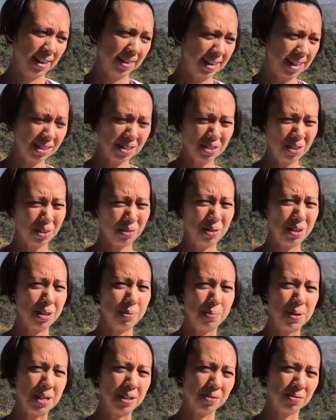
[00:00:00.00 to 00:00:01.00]
that's not really
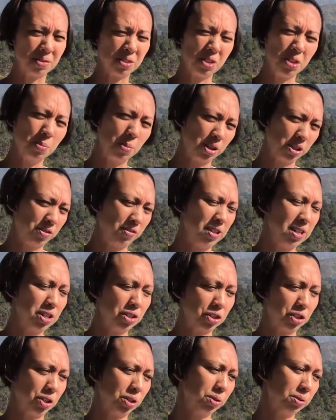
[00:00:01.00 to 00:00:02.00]
been too much of an
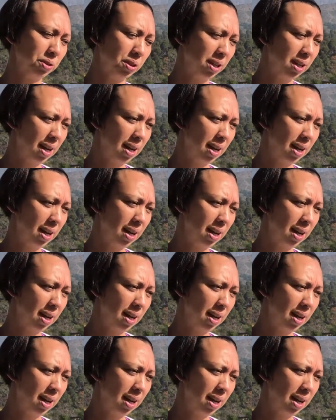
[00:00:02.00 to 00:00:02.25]
issue.